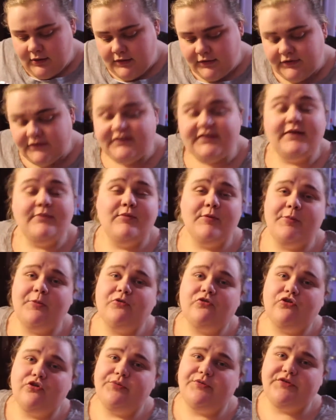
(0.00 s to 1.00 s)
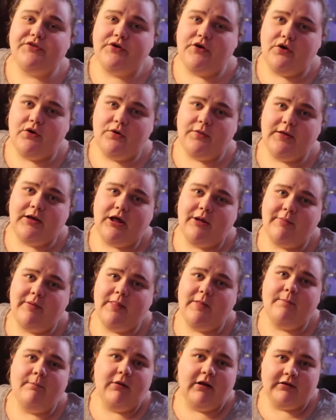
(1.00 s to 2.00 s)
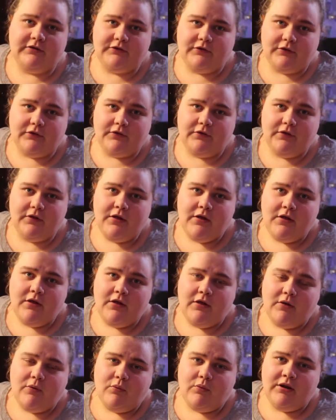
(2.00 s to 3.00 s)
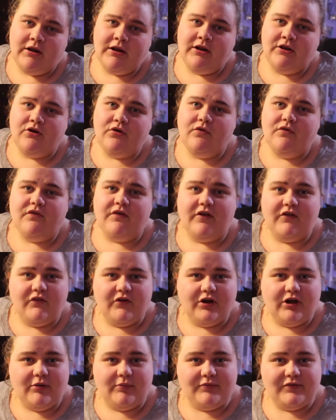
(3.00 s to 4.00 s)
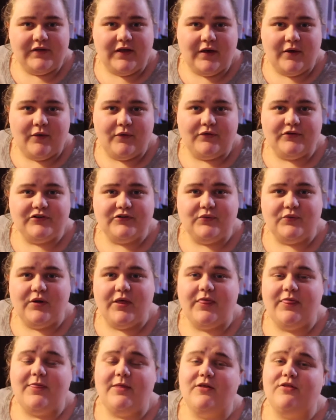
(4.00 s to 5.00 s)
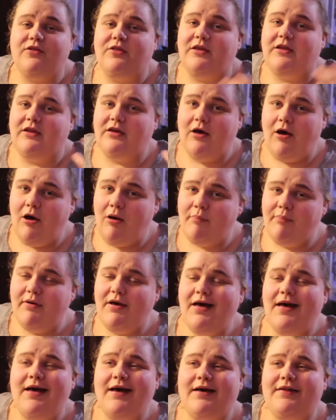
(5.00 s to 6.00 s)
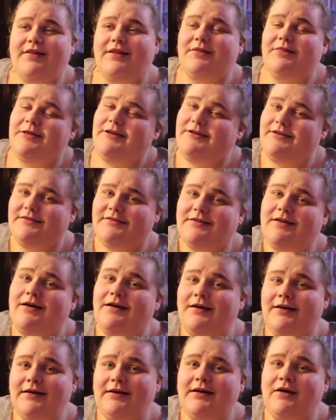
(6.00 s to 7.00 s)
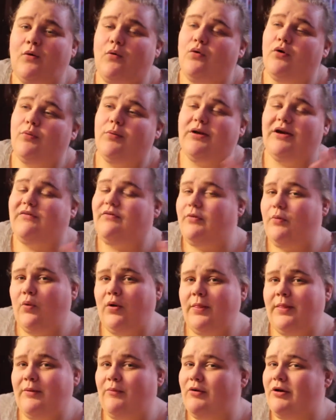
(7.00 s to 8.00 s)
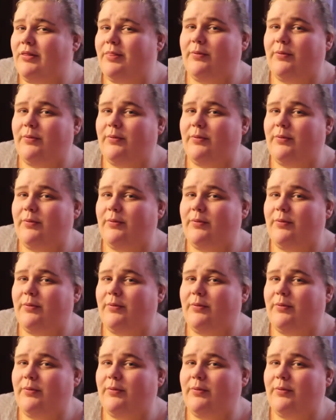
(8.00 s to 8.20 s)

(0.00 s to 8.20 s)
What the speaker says: Same with the scoops to go that come in the bundle when a new flavor comes out with the cup that they design or whatever one they want to